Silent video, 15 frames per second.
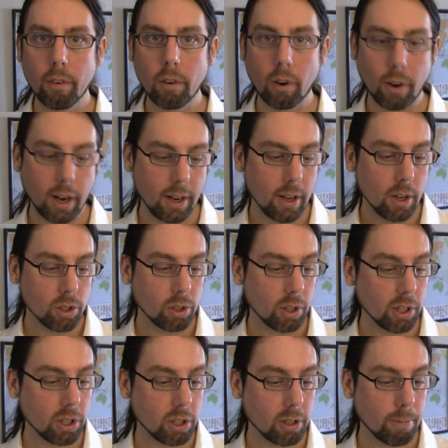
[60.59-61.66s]
All right, so
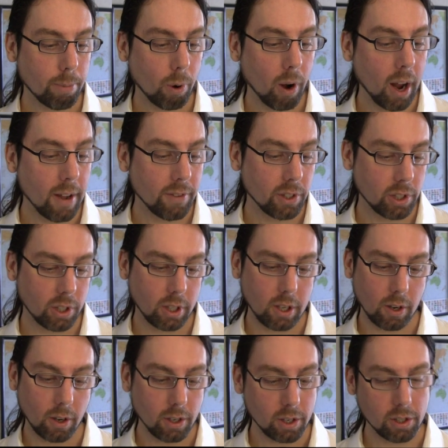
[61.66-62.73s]
this is a private
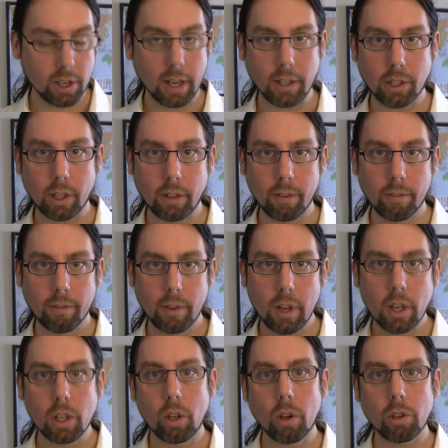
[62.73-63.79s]
securitization.
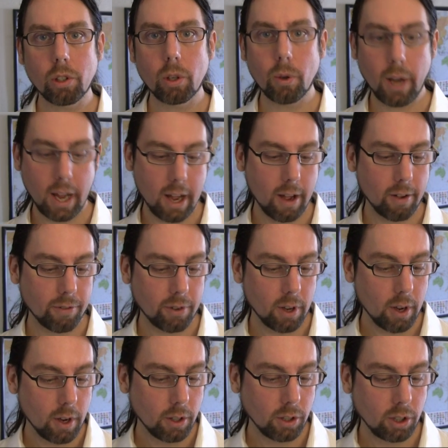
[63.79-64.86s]
You also have
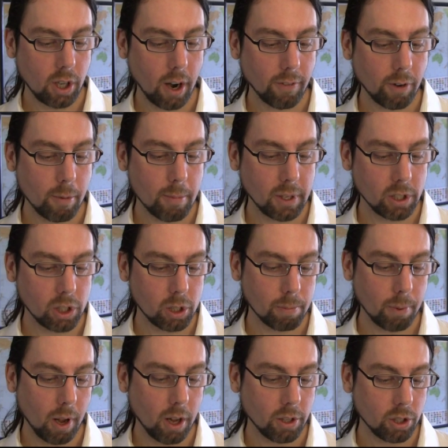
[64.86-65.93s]

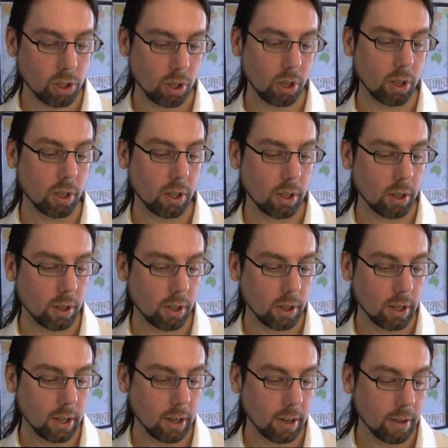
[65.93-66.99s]
government-sponsored
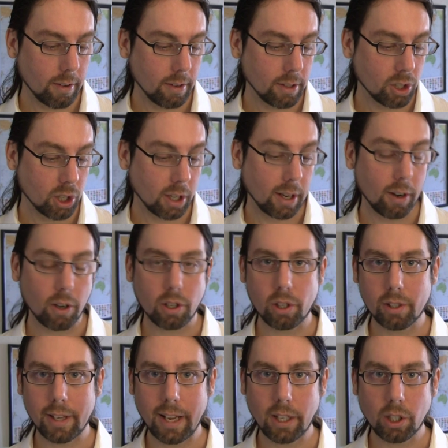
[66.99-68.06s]

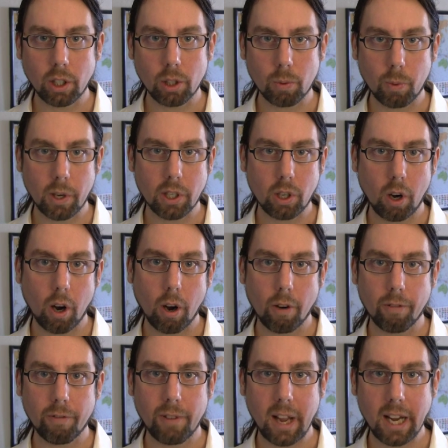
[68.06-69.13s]
securitizations, which are
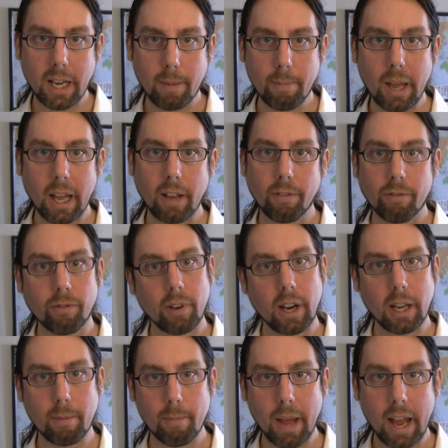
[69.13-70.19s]
Fannie Mae,
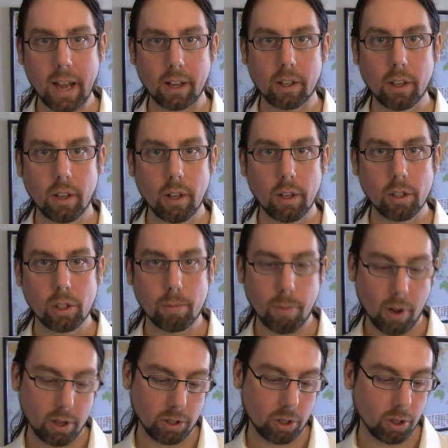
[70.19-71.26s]
Freddie Mac
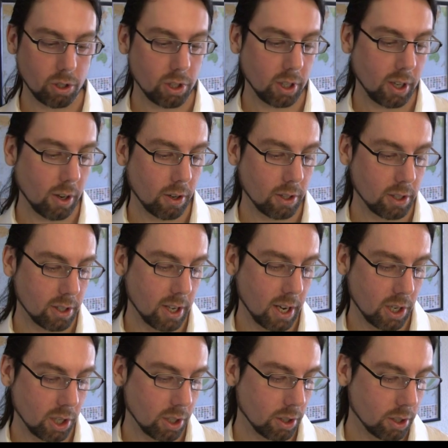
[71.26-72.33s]
sponsored
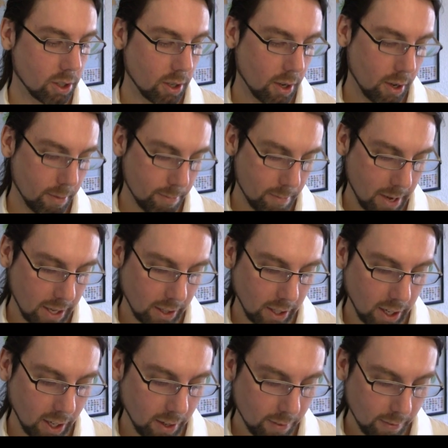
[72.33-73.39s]
securitizations
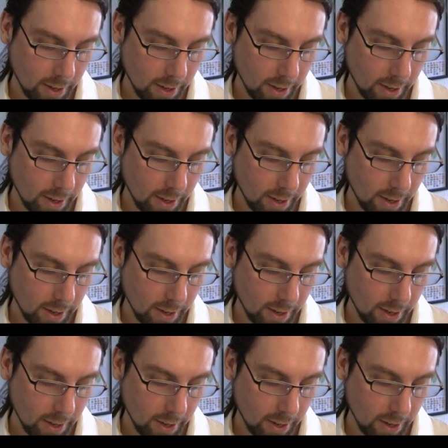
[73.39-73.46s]
mainly.